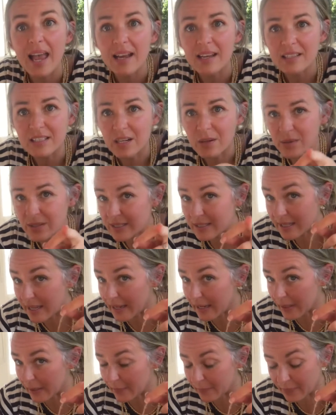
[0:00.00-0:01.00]
as I was
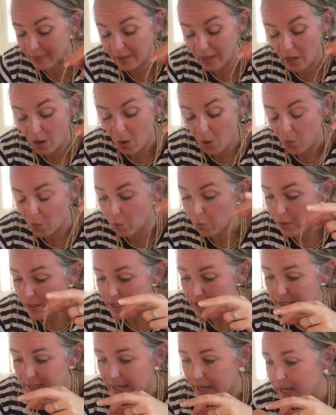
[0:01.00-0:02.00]
saying, one
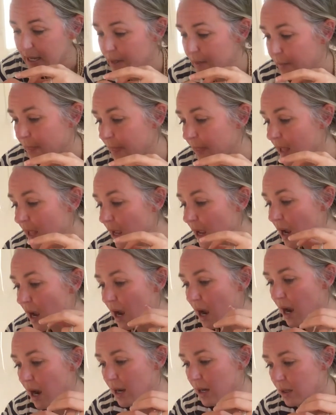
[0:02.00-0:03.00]
day
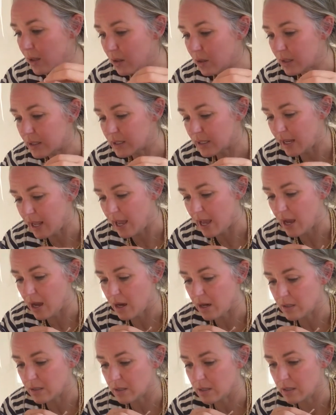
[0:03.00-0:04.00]
I looked
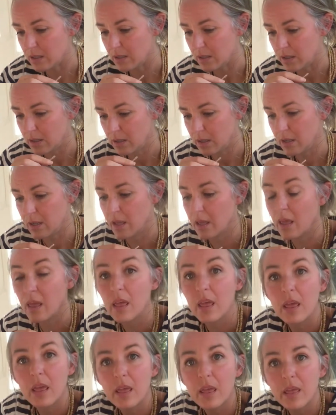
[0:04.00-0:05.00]
out
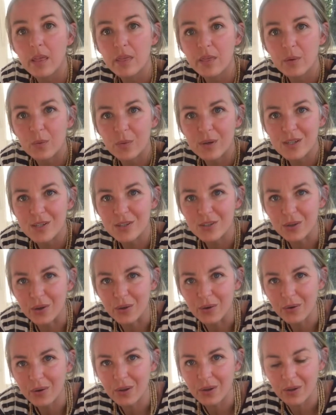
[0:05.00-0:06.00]
the
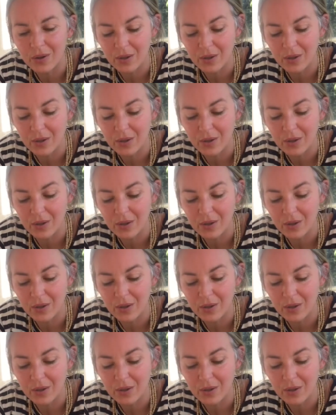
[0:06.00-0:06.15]
window